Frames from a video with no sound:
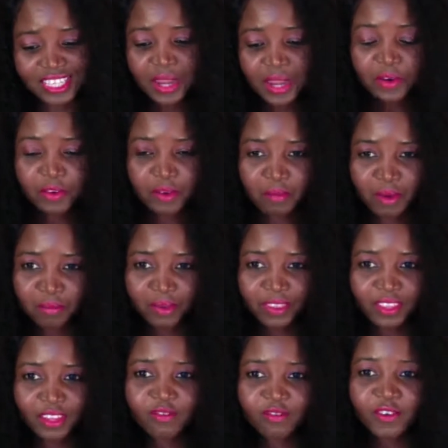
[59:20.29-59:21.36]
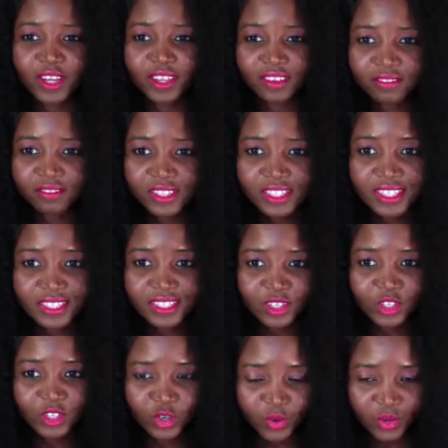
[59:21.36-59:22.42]
Remember that forgiveness is a
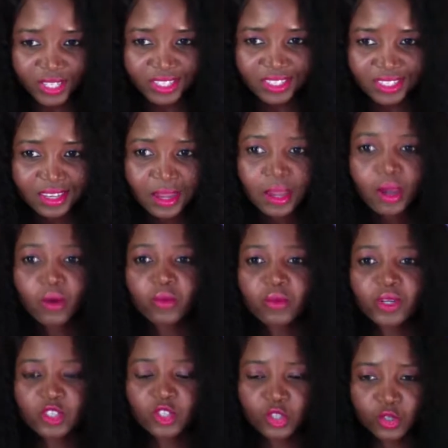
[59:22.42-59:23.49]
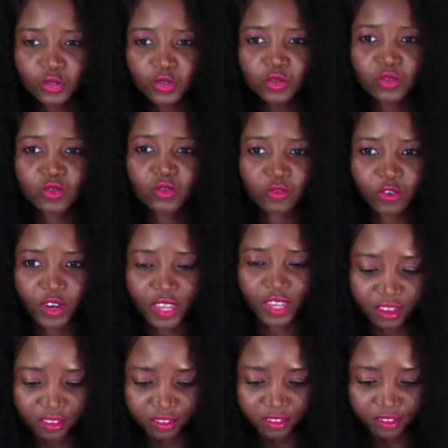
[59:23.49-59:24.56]
choice. We choose to
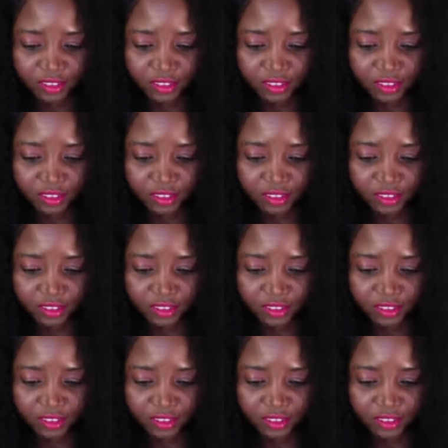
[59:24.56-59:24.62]
forgive.